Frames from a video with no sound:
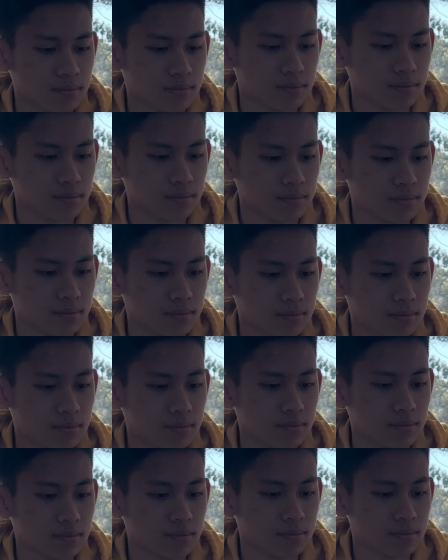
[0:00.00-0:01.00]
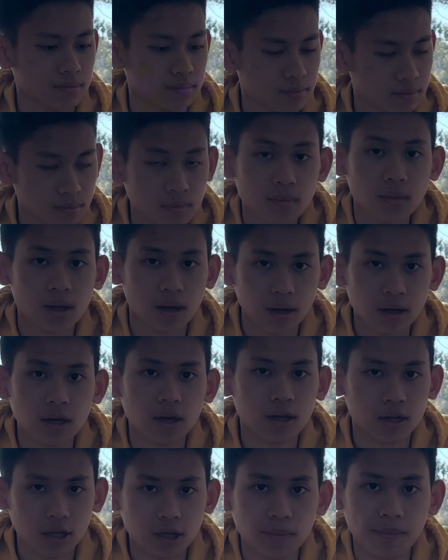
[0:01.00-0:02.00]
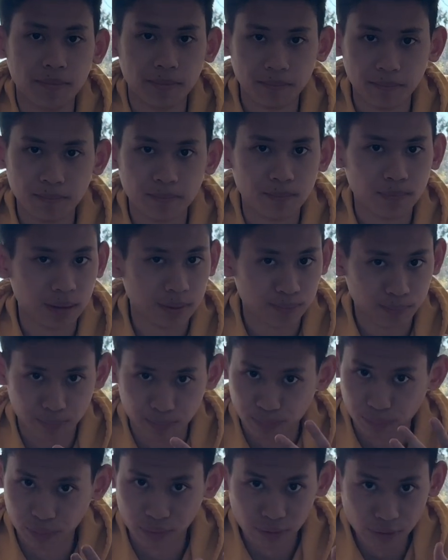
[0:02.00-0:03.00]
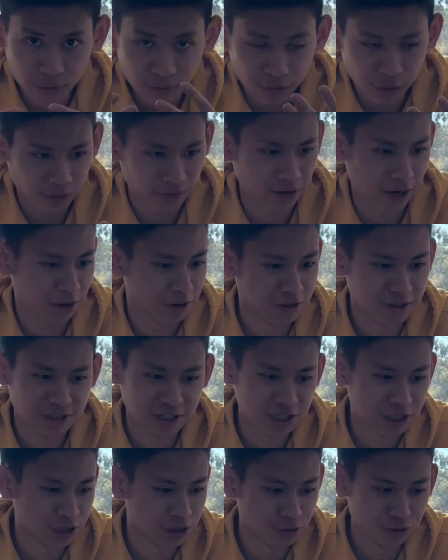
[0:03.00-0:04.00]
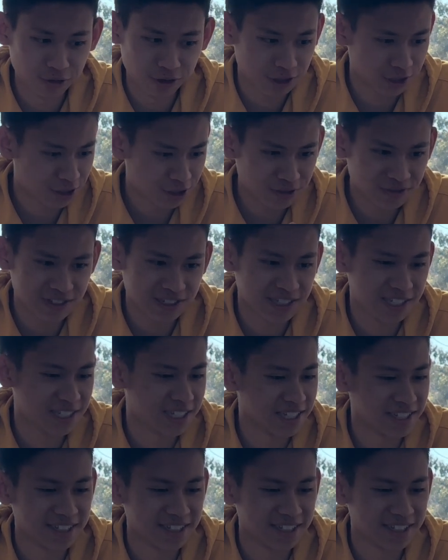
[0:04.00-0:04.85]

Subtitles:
we were moving to da-da-da. Got it. But we're just getting bombarded with agents. We're tired of it. I hear you.